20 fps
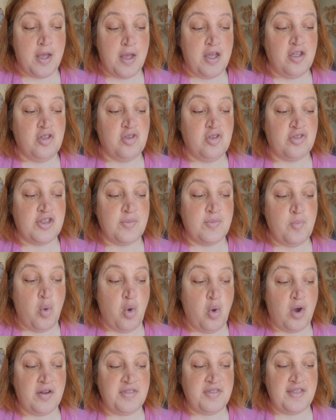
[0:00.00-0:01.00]
Using
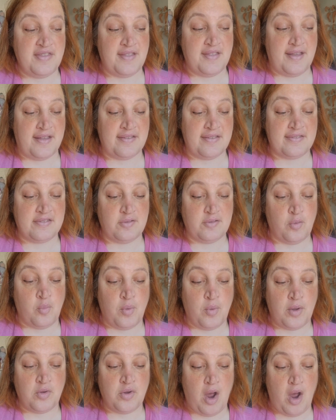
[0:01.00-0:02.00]
more than this
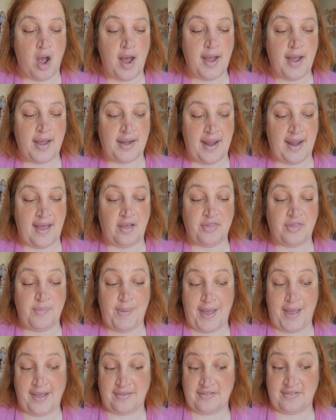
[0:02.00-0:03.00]
will not allow the
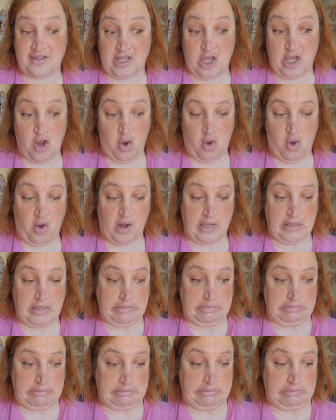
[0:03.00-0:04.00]
paint to cure.
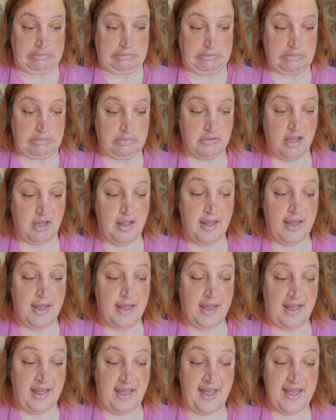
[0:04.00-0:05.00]

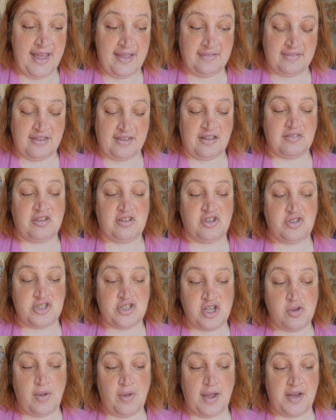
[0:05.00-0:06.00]
Heat to
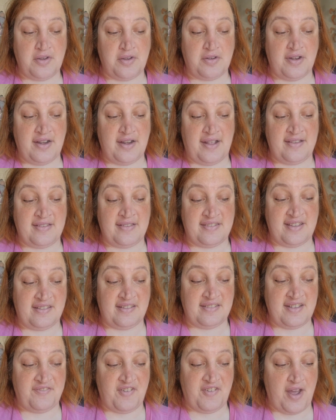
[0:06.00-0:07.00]

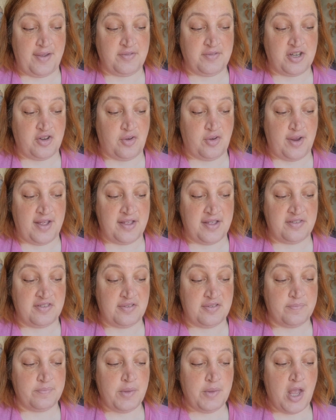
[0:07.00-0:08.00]
265 degrees,
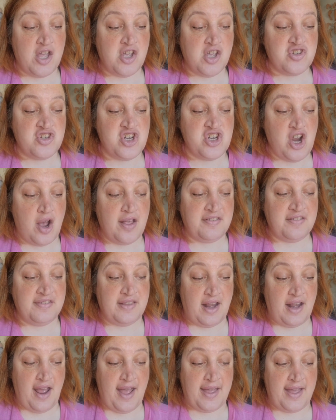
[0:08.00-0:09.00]
just
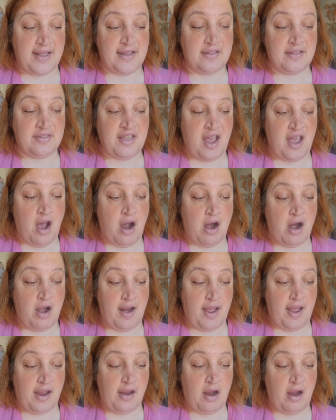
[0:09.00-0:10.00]
like the
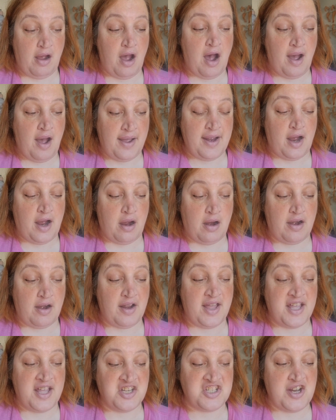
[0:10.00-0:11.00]

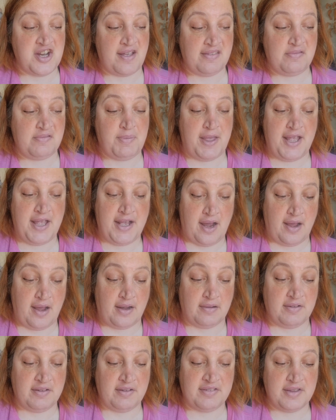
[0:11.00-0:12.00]
IRHSP
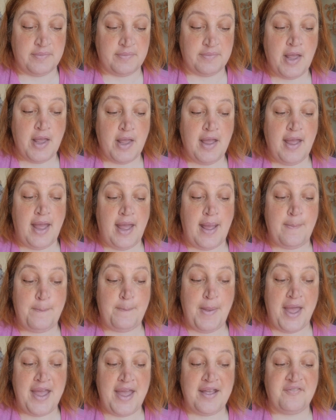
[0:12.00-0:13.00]
colors, and
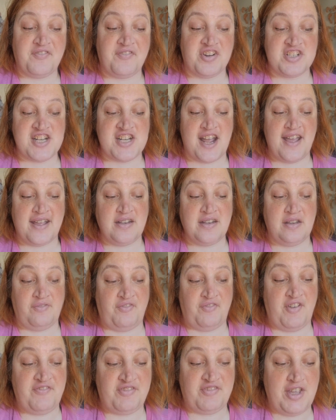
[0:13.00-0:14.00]
bake for 10 to
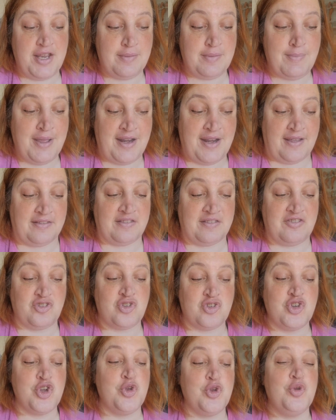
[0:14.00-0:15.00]
15 minutes.
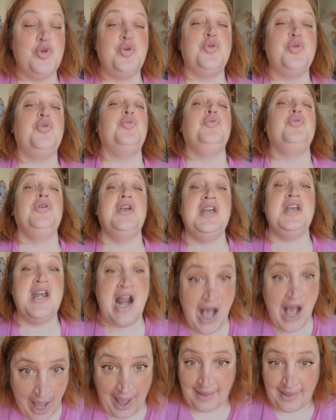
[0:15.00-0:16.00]
Do
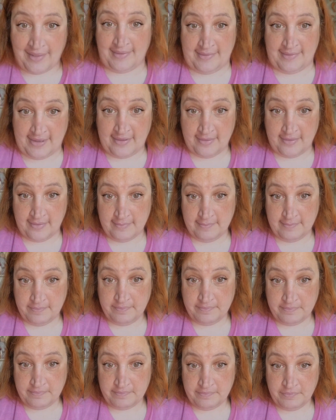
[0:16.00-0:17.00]
not
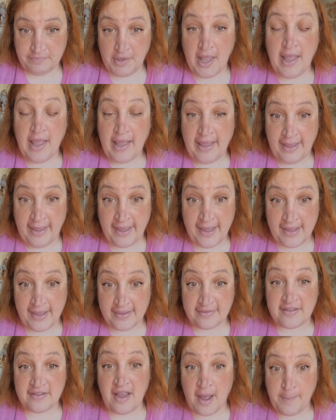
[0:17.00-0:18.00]

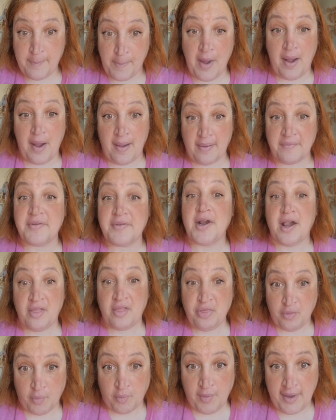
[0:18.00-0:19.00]
heat above
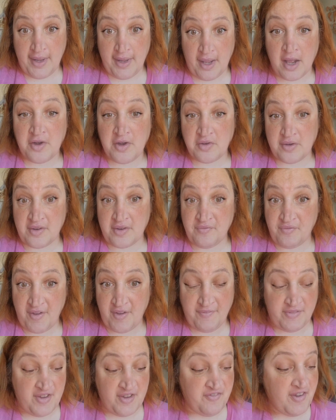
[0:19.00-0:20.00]

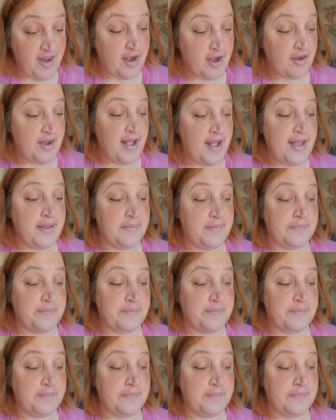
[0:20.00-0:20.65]
350 Fahrenheit.